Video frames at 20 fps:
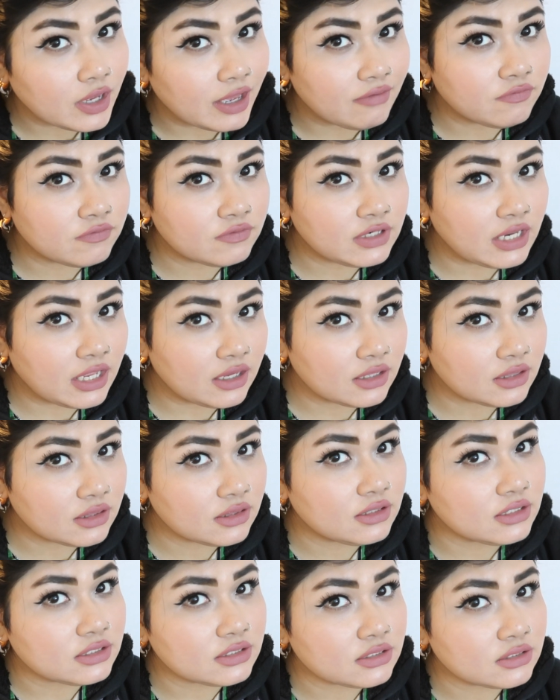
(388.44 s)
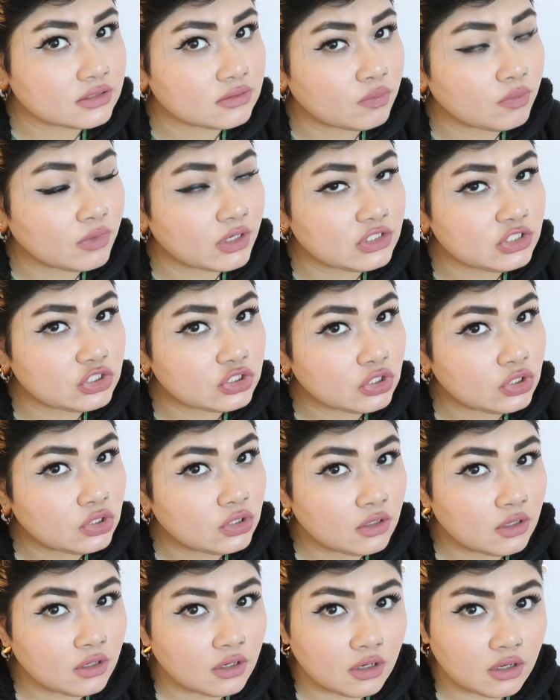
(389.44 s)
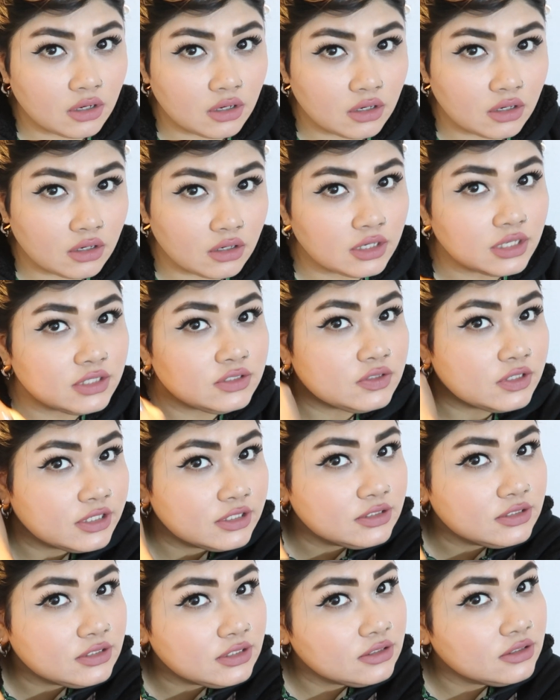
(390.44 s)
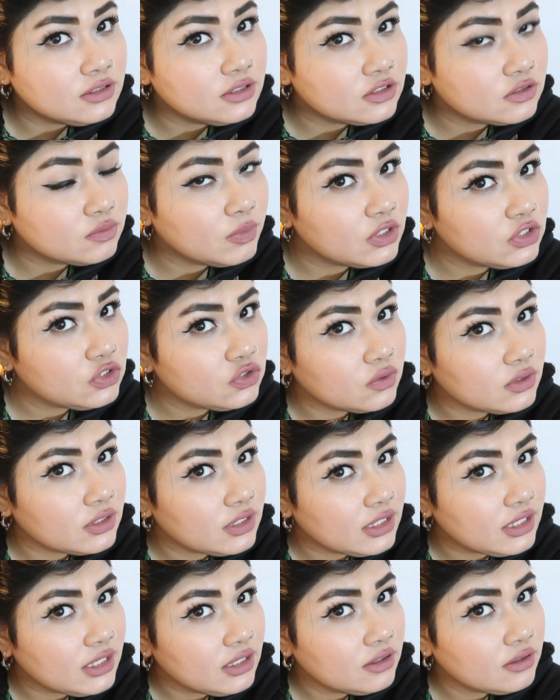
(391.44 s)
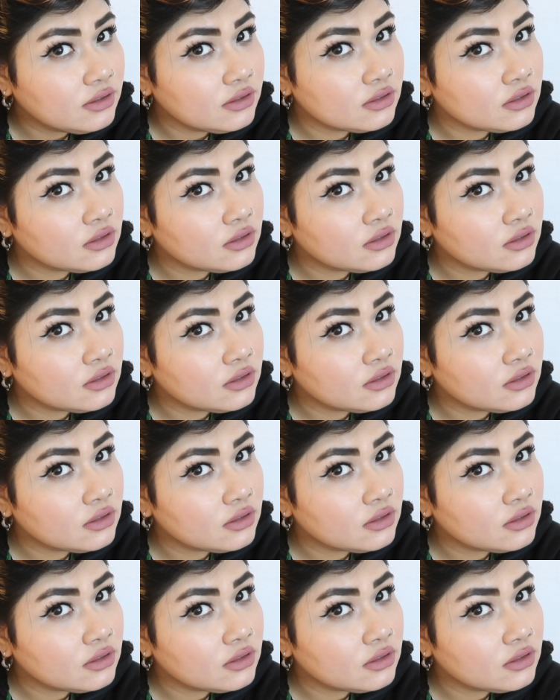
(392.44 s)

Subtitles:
I've taken this much, as you can see, this much only.